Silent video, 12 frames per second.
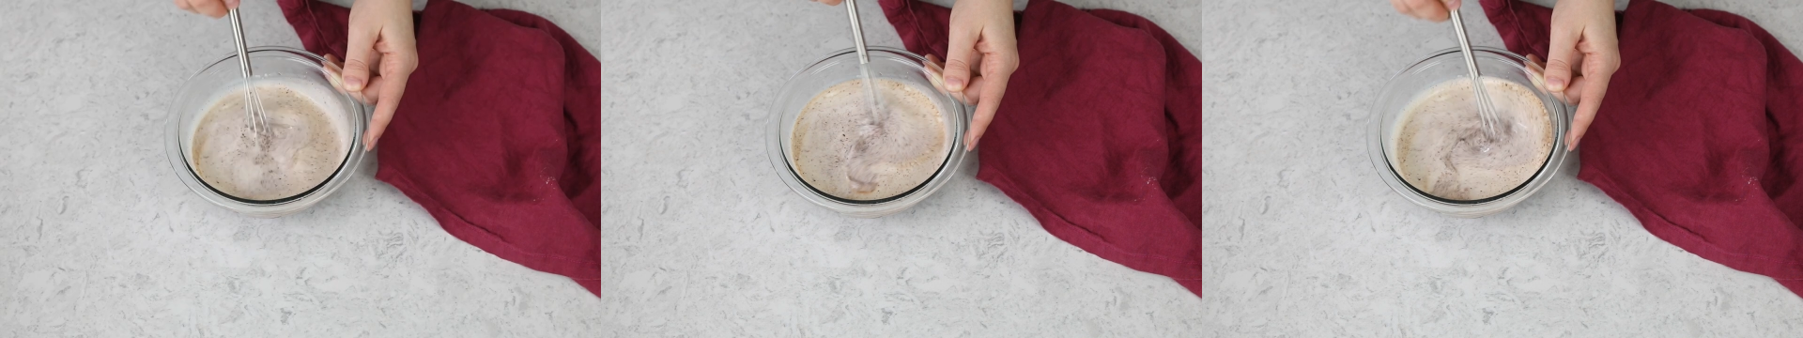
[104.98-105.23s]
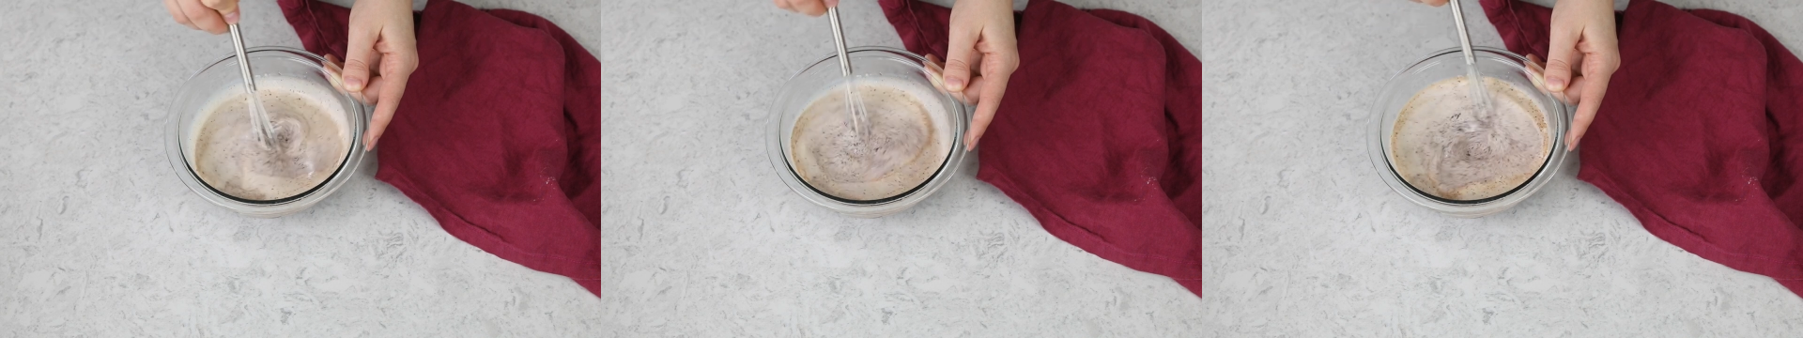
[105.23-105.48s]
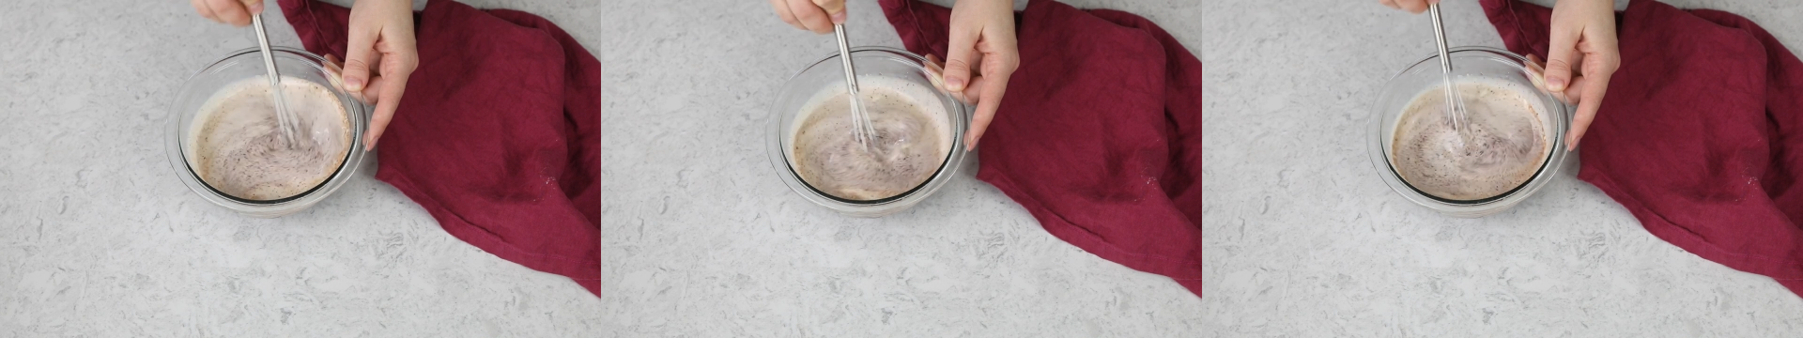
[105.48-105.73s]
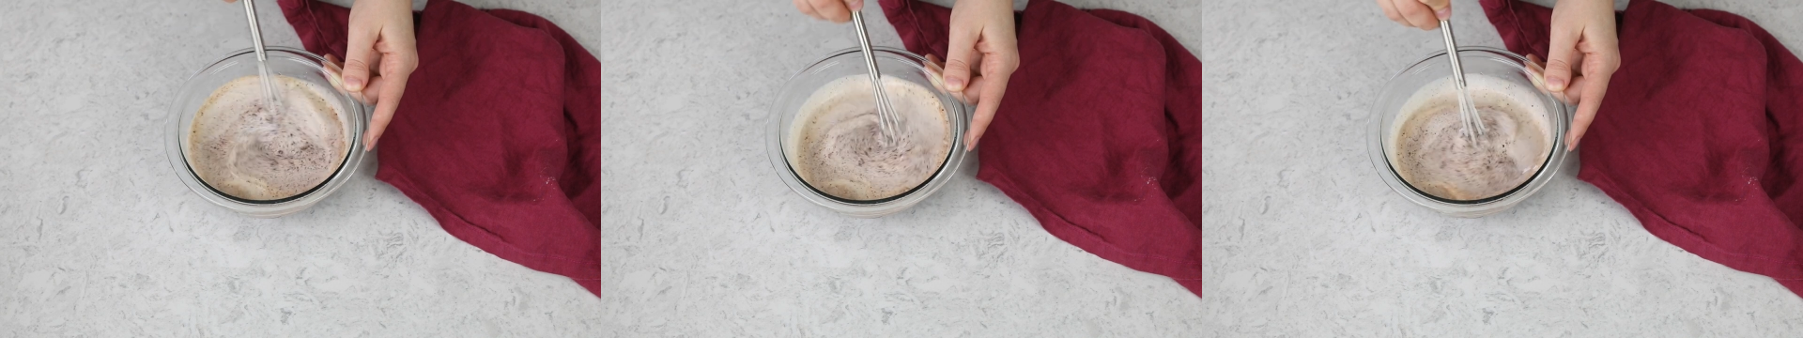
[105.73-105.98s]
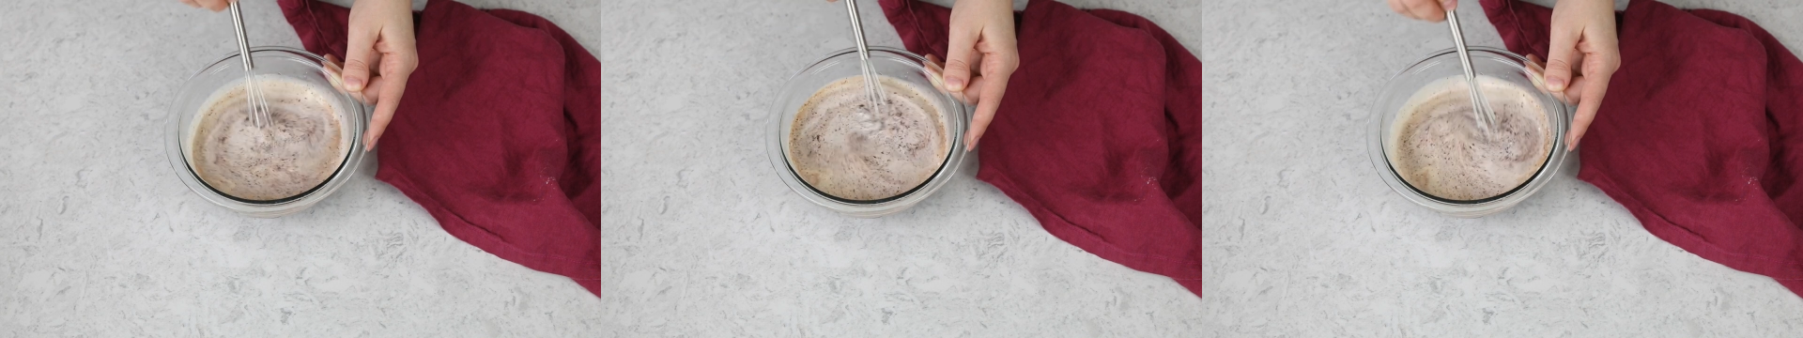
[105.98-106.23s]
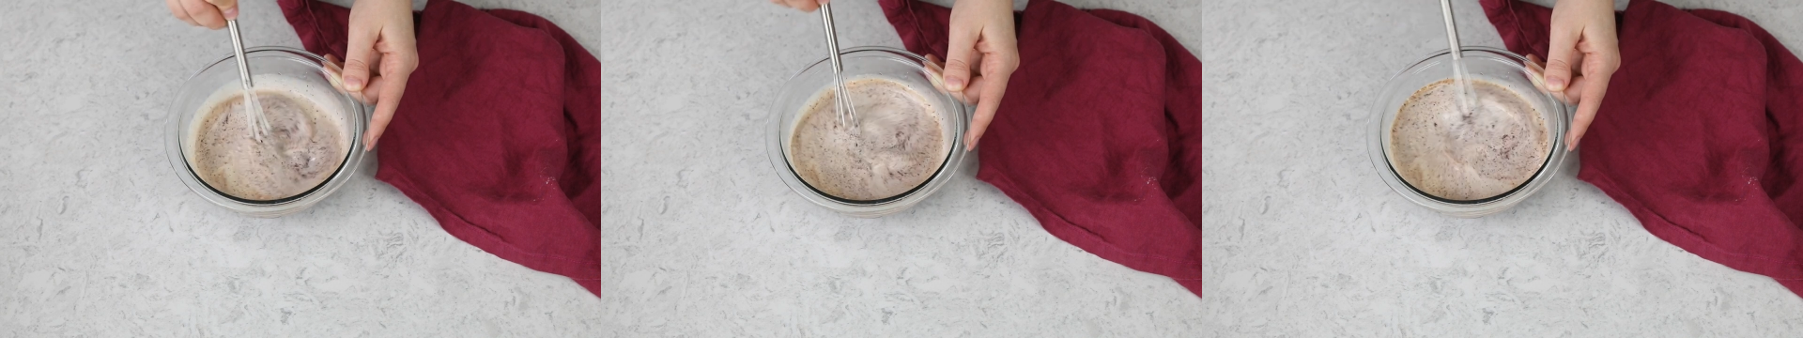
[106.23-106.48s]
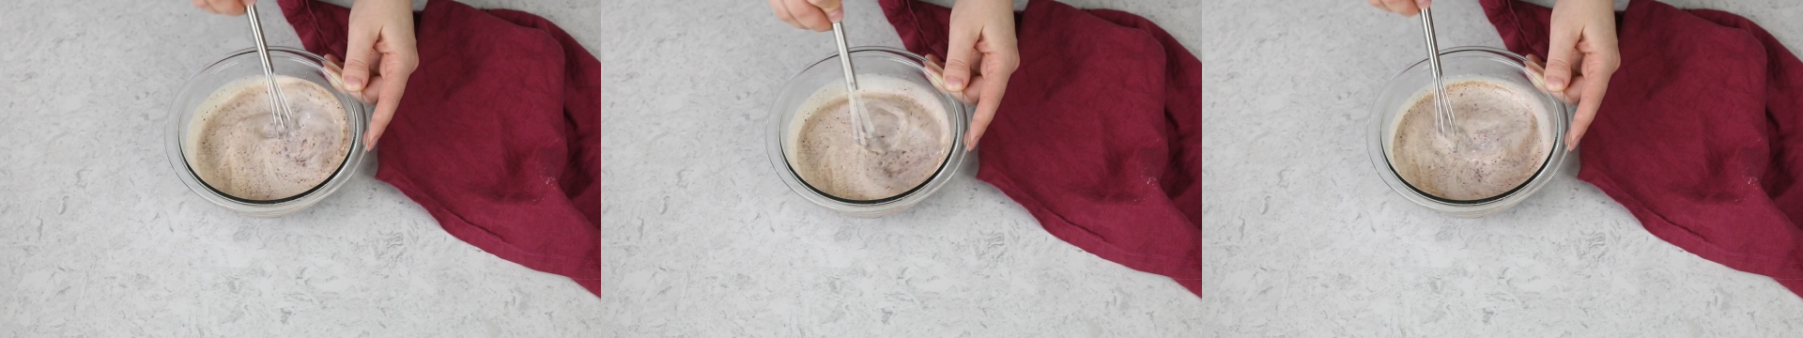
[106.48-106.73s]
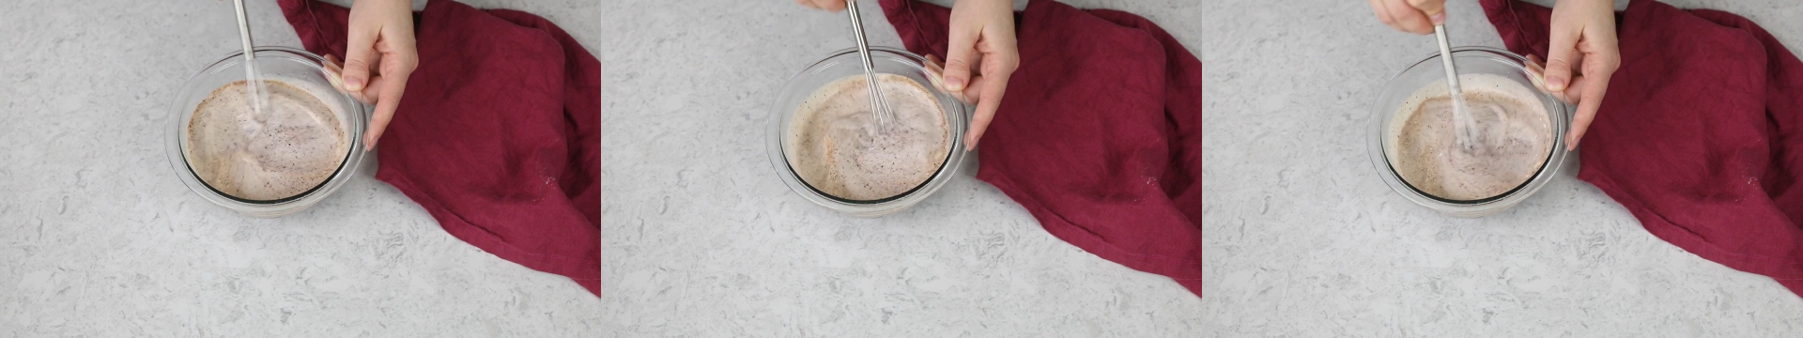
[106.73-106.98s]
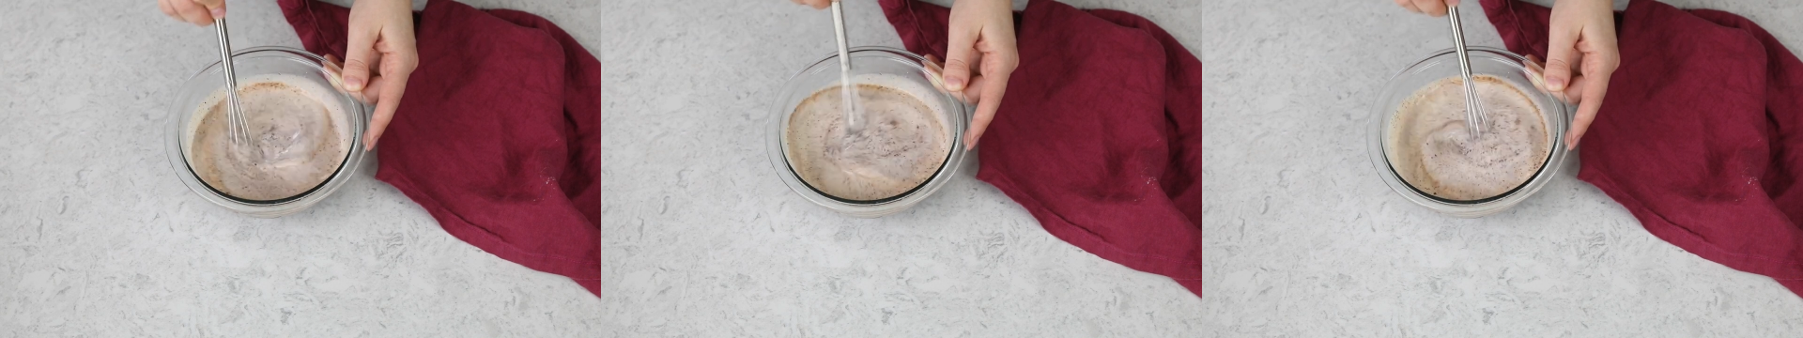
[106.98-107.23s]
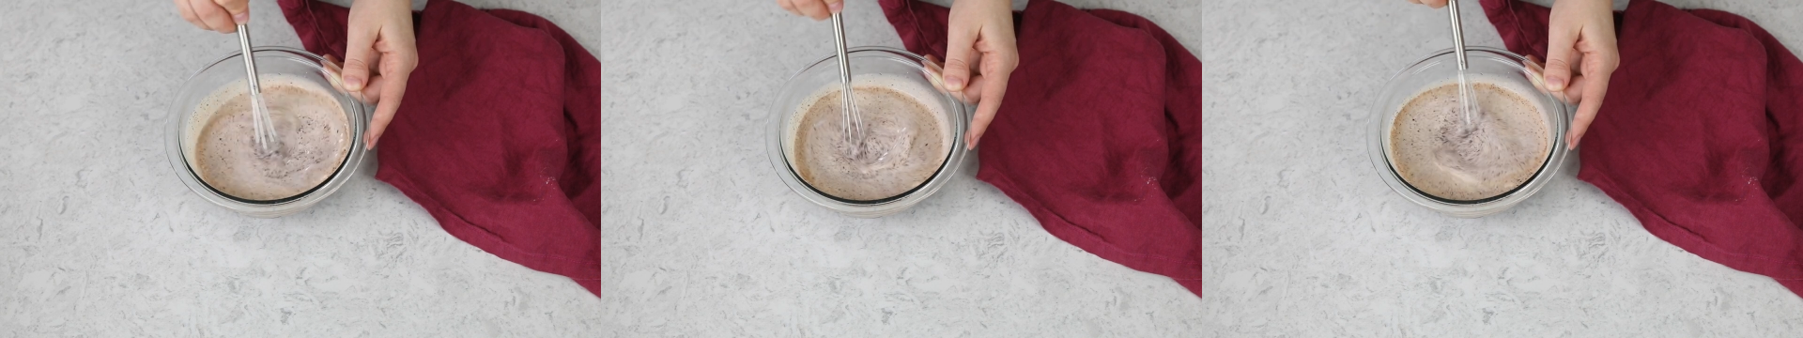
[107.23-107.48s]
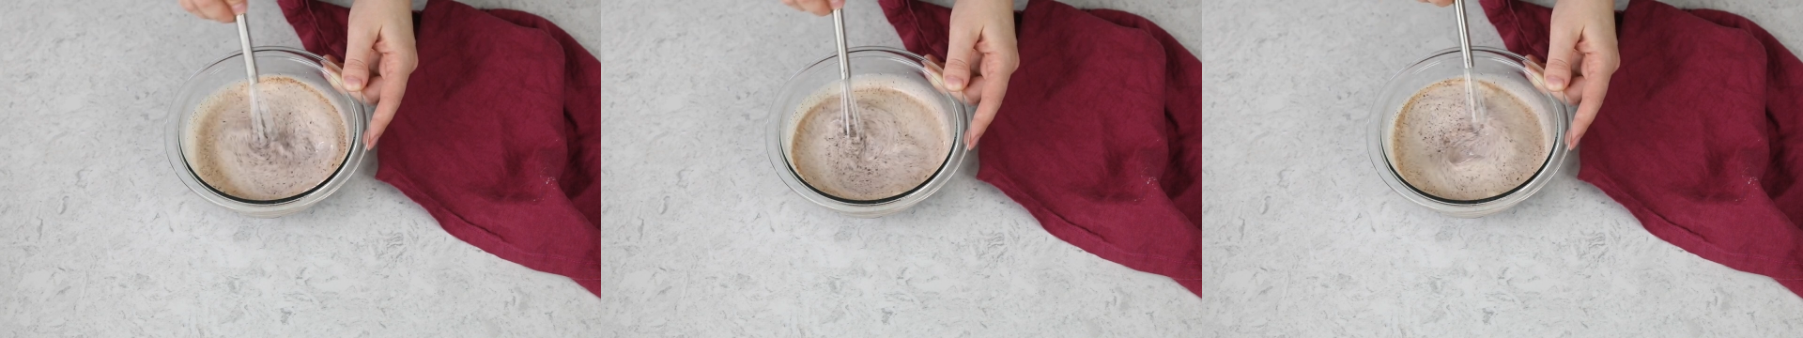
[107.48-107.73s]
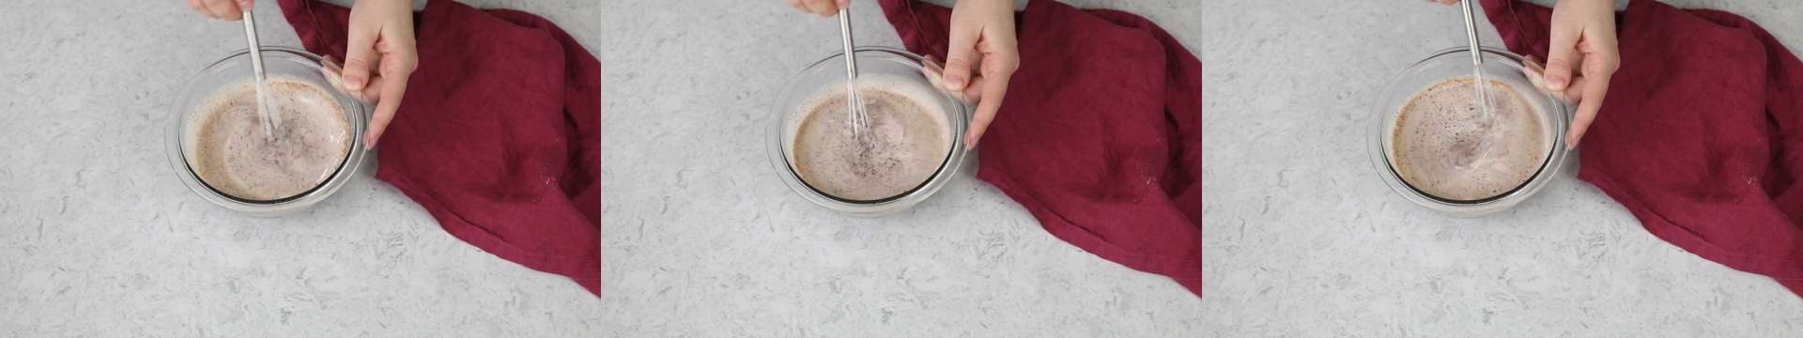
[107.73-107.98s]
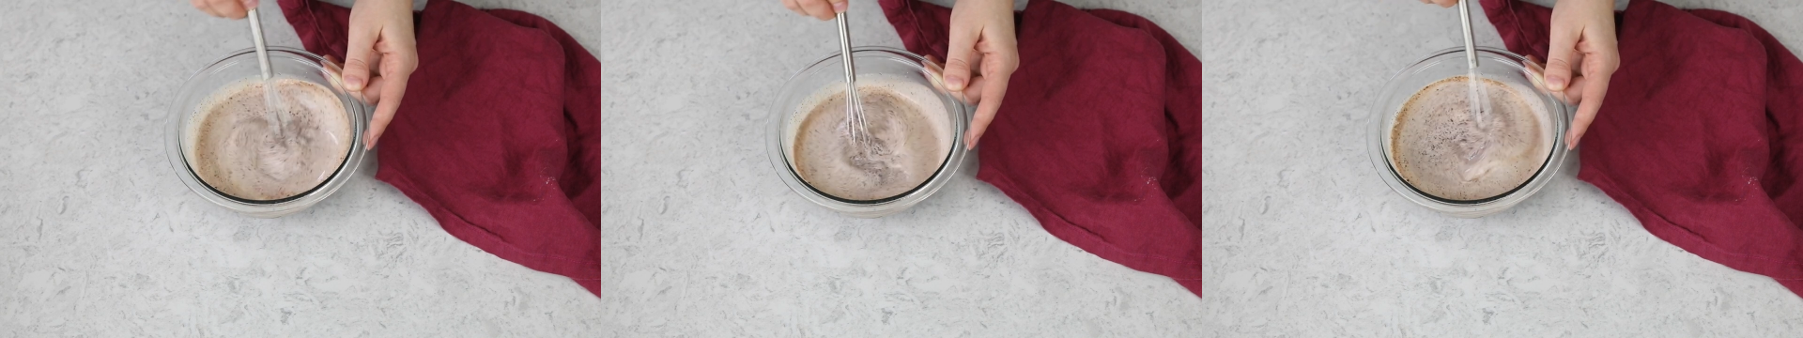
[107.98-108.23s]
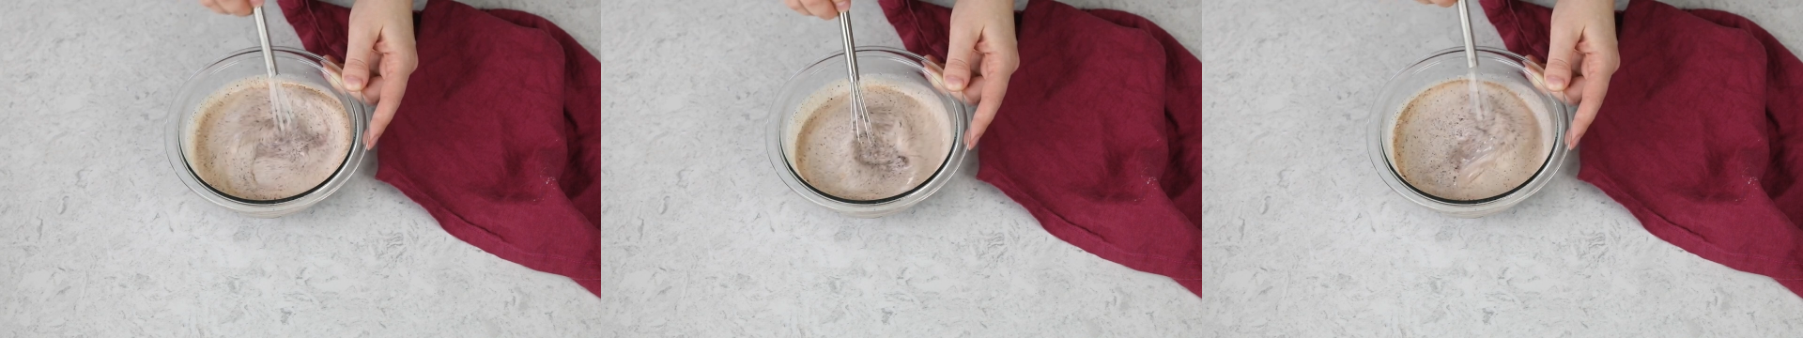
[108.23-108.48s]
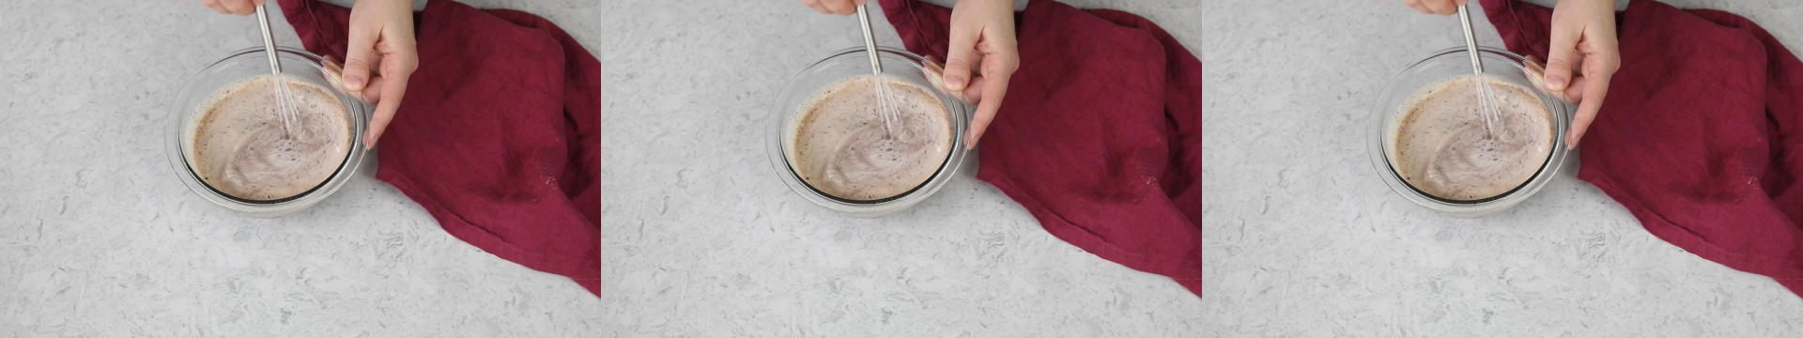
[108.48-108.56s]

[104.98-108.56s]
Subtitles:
[unreadable: no face in view]